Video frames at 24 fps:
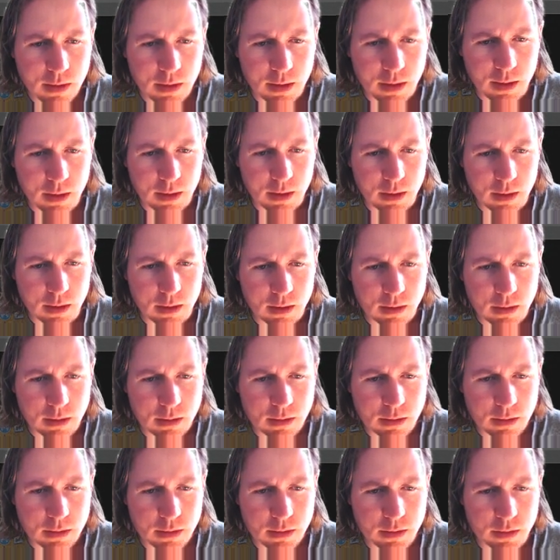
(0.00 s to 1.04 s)

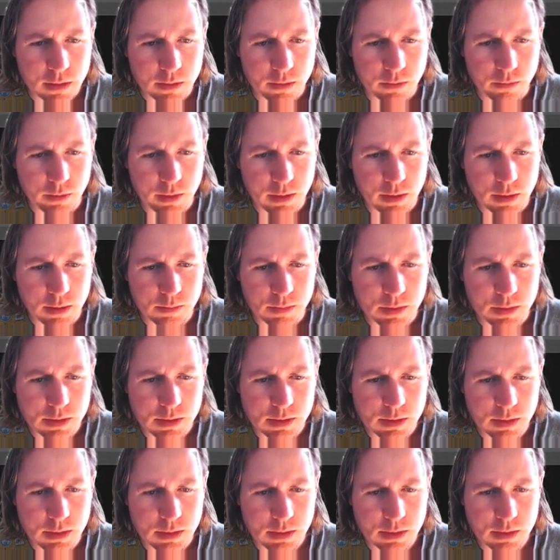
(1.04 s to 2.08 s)
Renumber
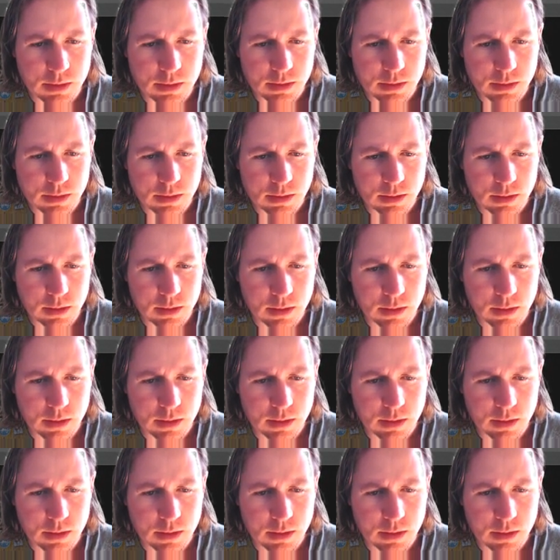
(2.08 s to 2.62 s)
scenes.